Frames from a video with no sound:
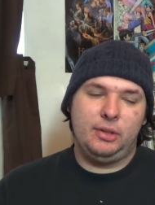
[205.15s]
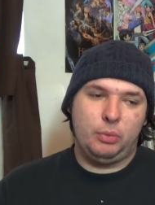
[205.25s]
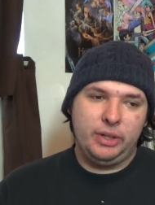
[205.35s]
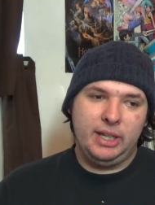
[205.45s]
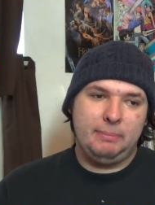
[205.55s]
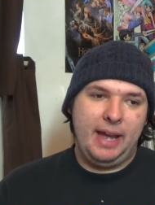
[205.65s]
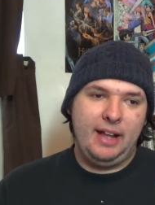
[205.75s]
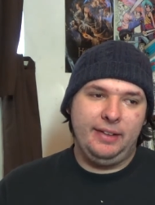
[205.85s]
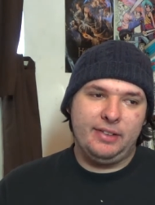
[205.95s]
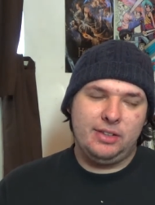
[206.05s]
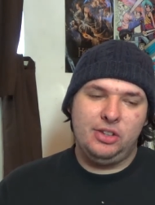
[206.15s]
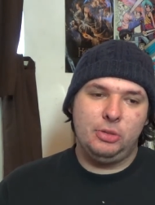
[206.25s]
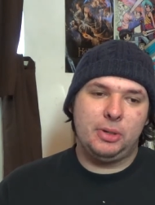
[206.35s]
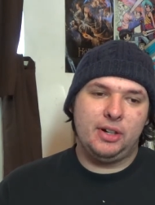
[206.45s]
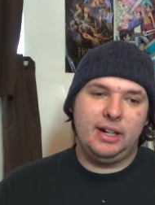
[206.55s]
to really balance
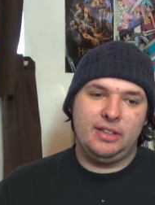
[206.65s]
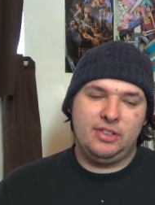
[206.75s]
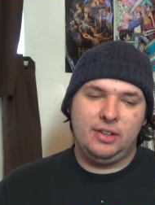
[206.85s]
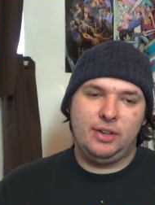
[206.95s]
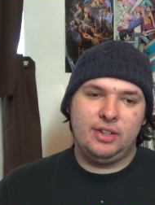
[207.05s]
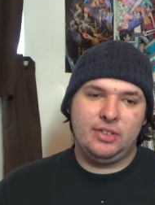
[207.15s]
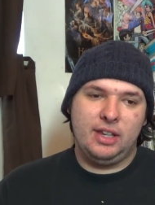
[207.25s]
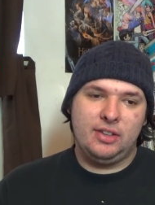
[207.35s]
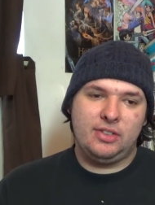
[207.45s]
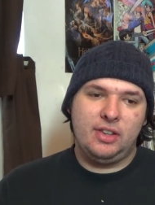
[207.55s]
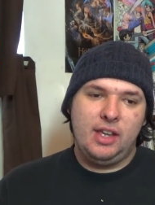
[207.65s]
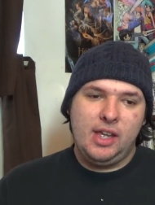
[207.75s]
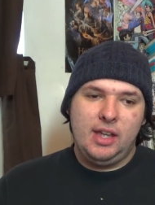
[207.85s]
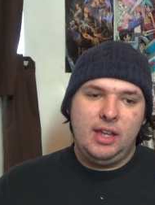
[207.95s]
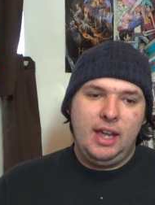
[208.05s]
humor and seriousness.
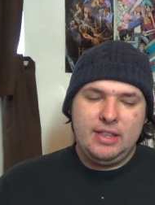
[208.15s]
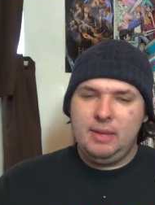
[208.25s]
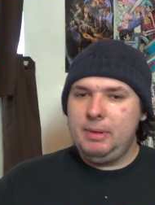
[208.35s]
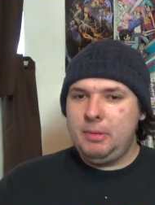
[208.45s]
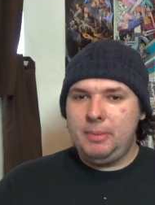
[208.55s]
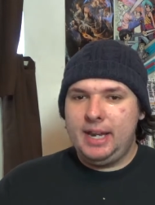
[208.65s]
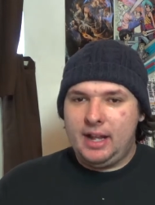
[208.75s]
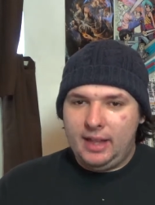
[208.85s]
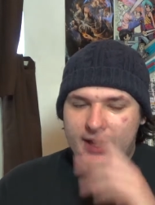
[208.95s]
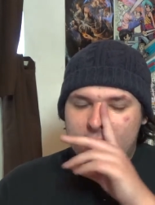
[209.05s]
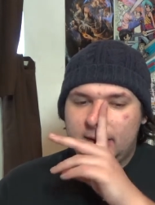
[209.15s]
And some people may not like it.